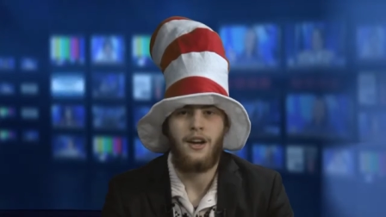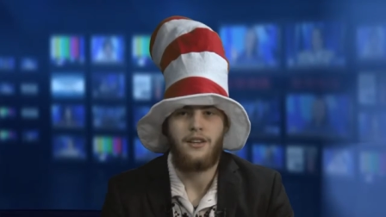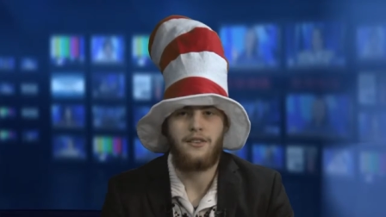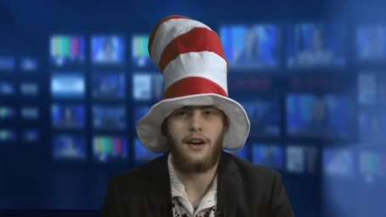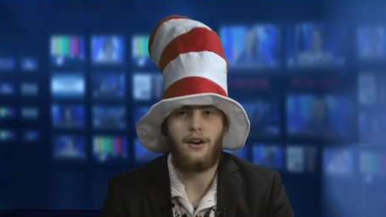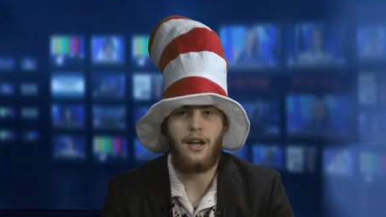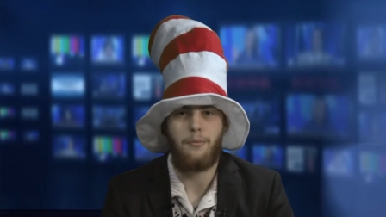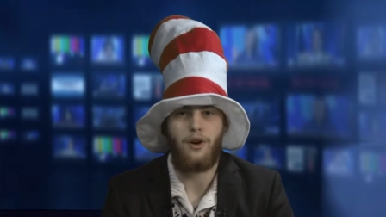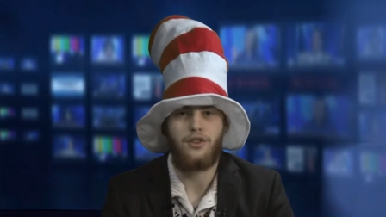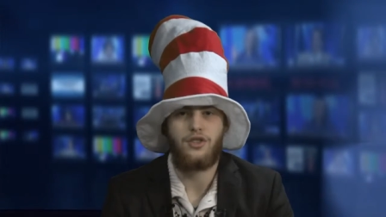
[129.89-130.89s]
Saturday,
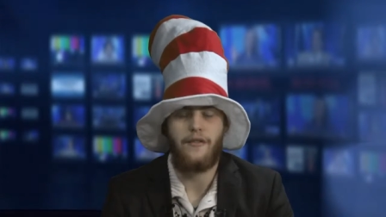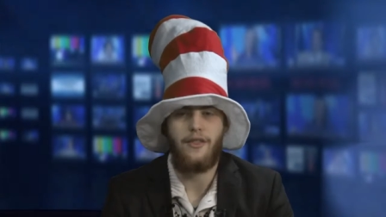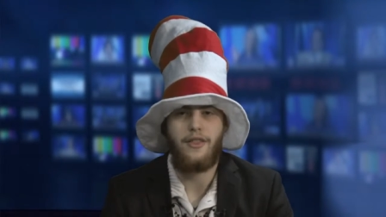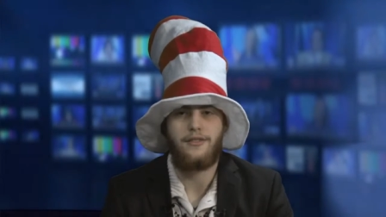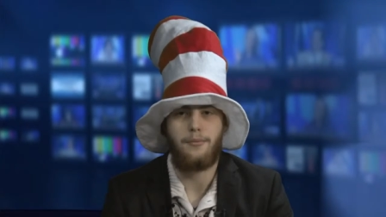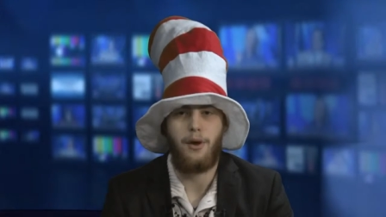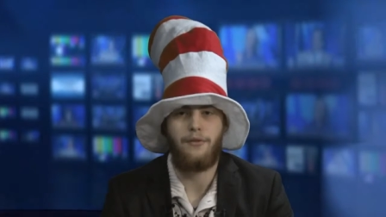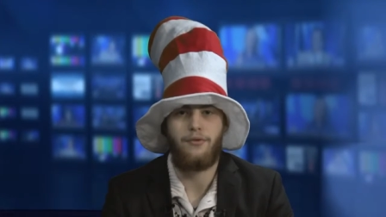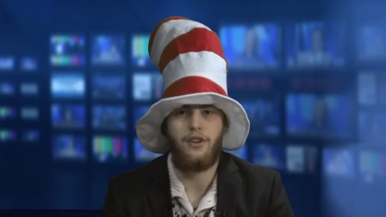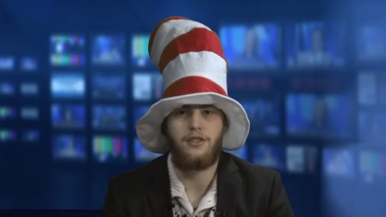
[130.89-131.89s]
March 7th is the
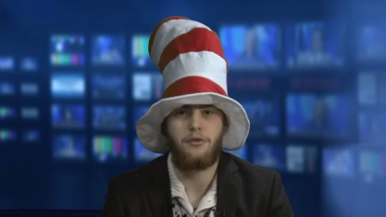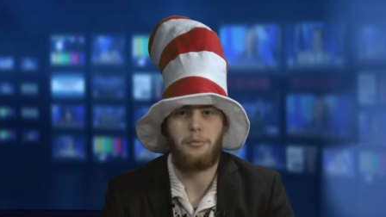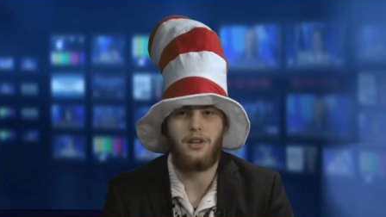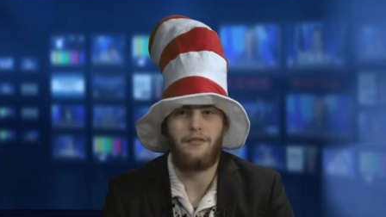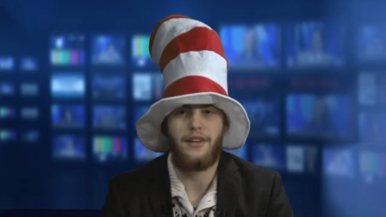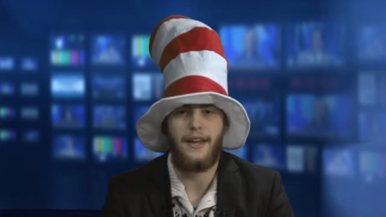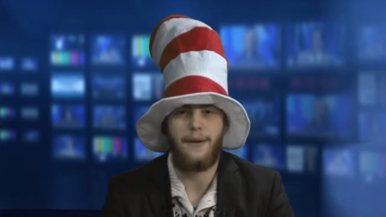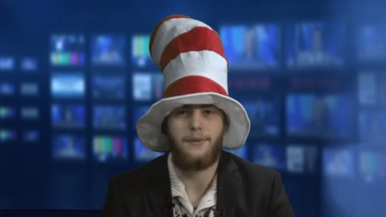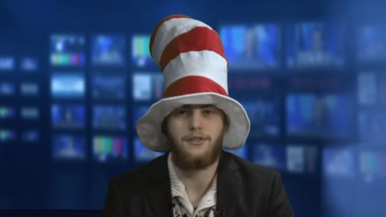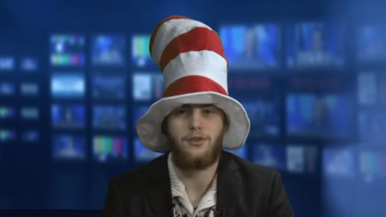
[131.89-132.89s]
Pet Friends from 11
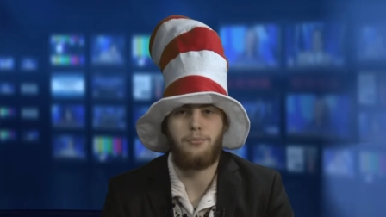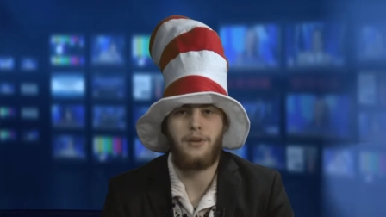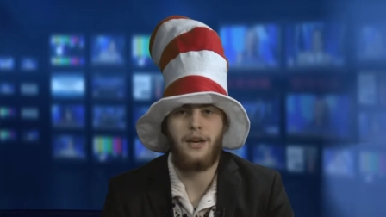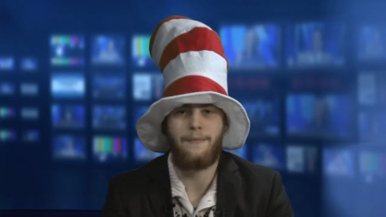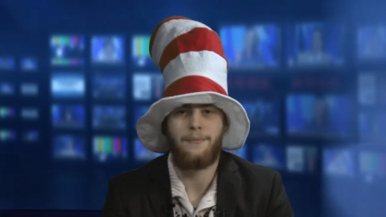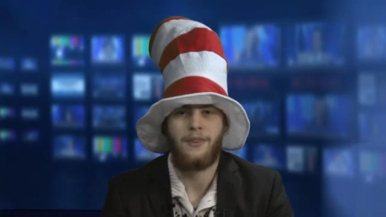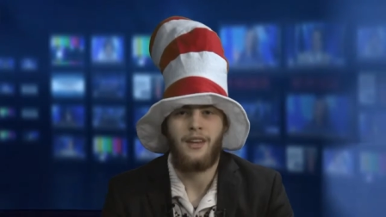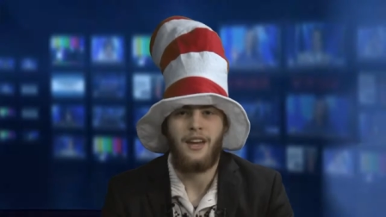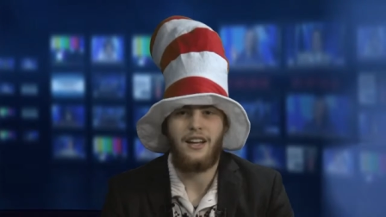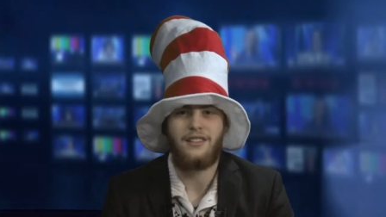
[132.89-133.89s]
a.m. to 2 p.m.
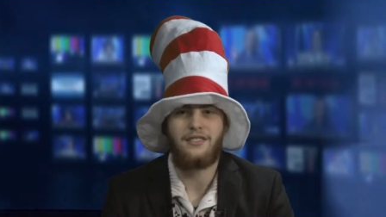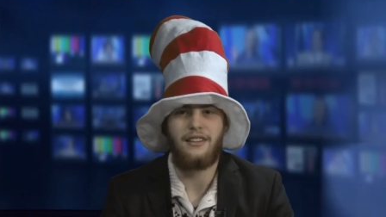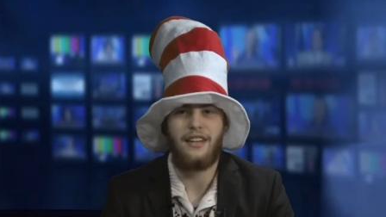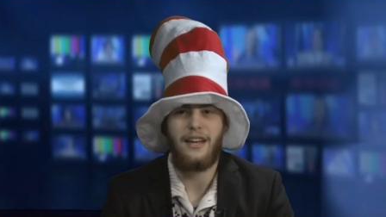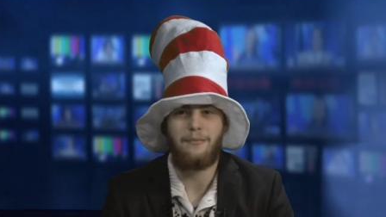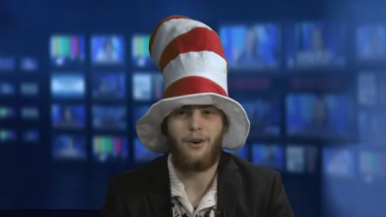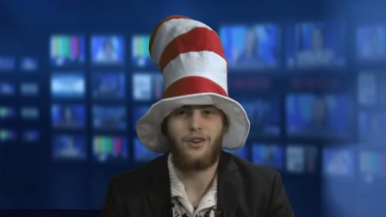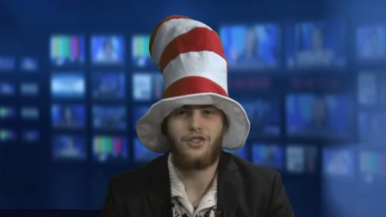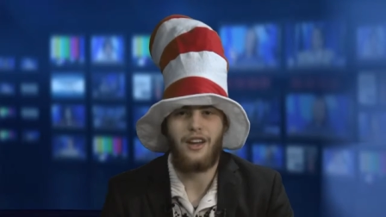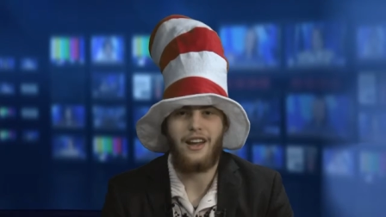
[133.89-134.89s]
And Sunday,
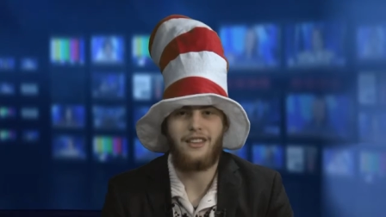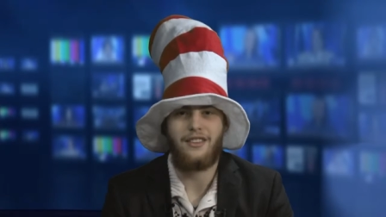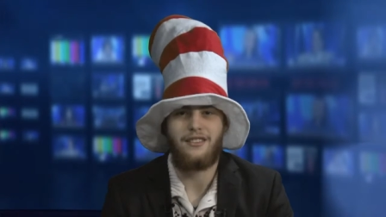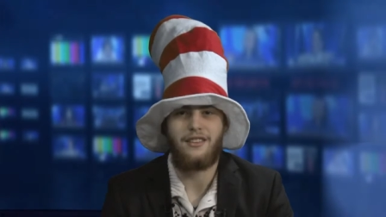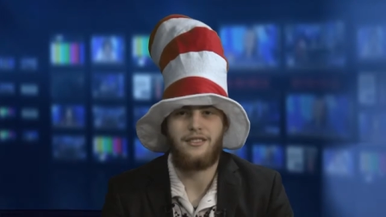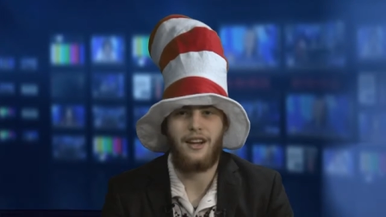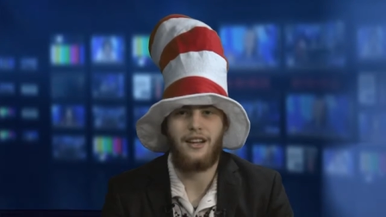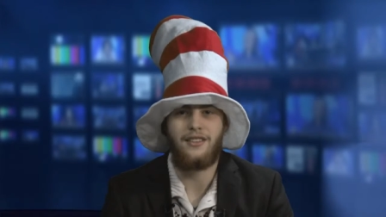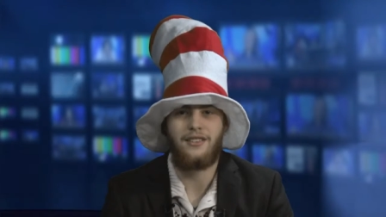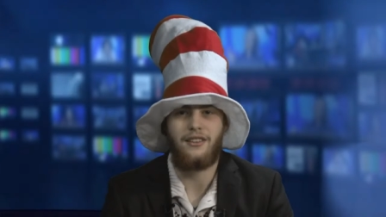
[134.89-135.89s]
March 8th is the
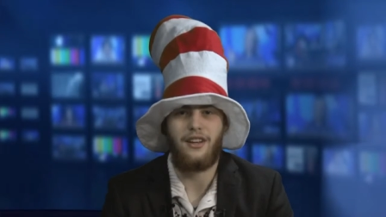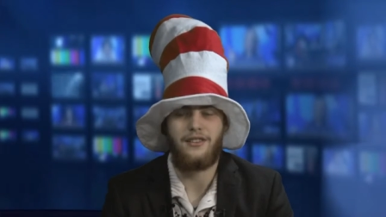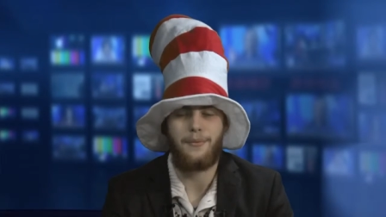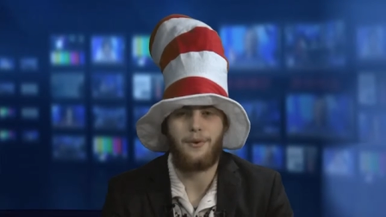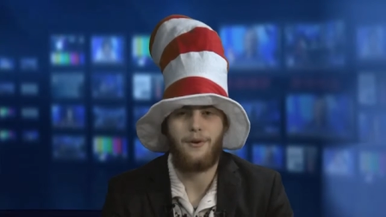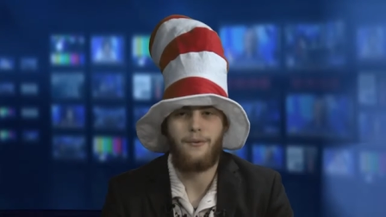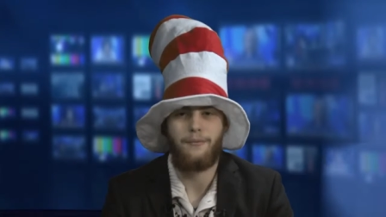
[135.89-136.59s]
second Sunday Supper.